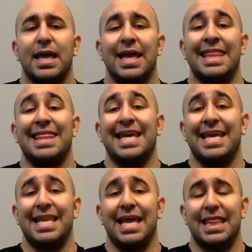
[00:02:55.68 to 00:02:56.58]
And
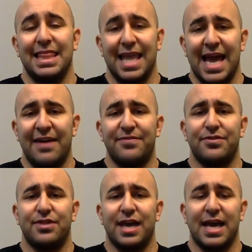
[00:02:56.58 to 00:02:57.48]
then
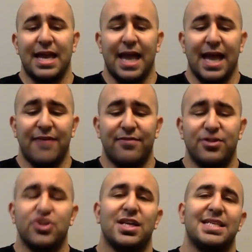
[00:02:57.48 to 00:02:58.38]
after that, I
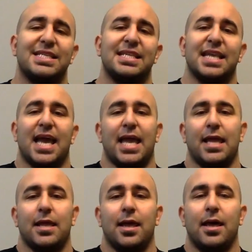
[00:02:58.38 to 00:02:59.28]
visualize the
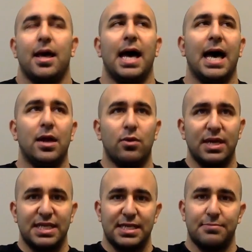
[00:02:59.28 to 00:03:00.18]
day. How do
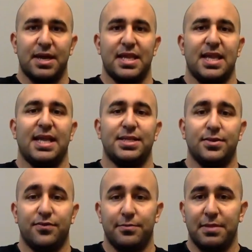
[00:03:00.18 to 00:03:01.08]
I see my day?
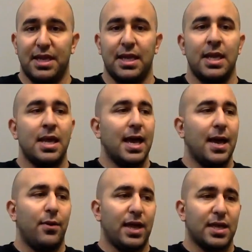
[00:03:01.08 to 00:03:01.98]
So for me,
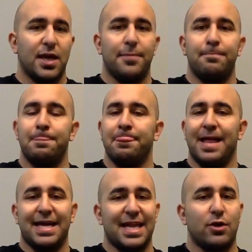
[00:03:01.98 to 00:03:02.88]
I wake up,
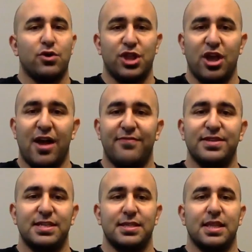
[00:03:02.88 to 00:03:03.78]
I got to go to the
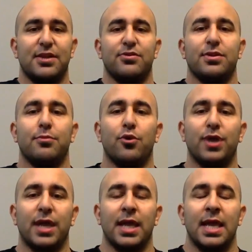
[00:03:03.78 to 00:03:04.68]
office and later in the
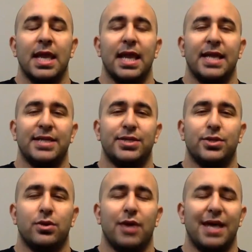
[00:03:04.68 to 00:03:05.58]
morning. And
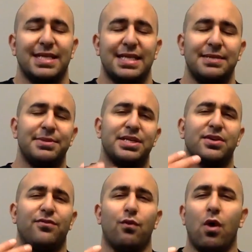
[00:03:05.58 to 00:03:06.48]
so I see
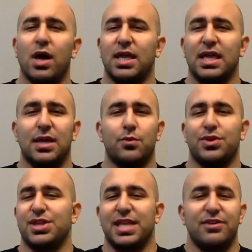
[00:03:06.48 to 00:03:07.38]
myself walking in
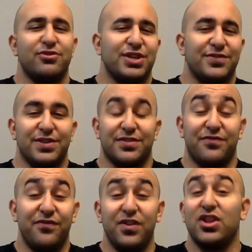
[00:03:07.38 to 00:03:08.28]
with this energy of just
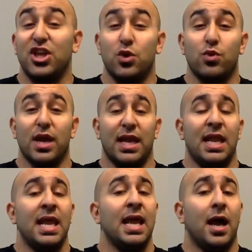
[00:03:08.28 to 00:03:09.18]
feeling great,
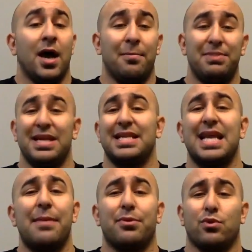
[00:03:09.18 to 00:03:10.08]
being on
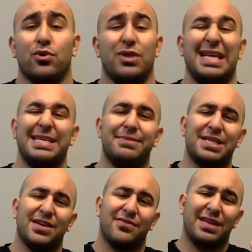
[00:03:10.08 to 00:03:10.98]
top of the world. I see
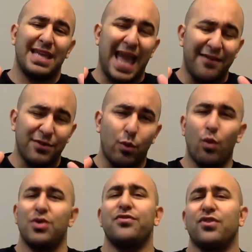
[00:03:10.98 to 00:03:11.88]
myself having
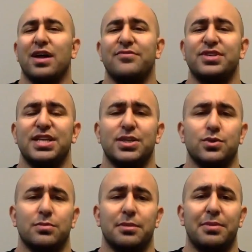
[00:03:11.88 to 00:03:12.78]
wonderful
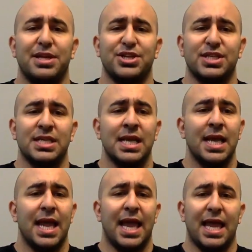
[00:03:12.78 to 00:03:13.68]
conversations with my patients,
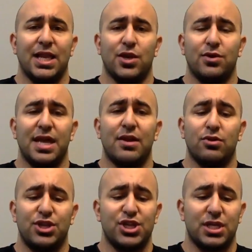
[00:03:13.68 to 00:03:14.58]
and not
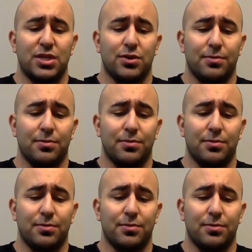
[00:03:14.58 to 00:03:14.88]
only just